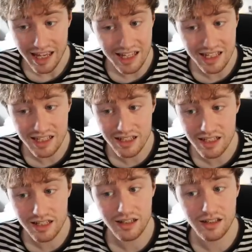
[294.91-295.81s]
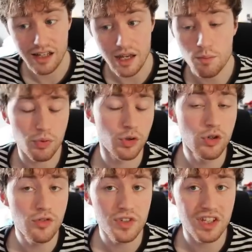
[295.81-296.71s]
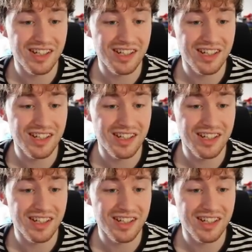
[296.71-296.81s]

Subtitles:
is improves the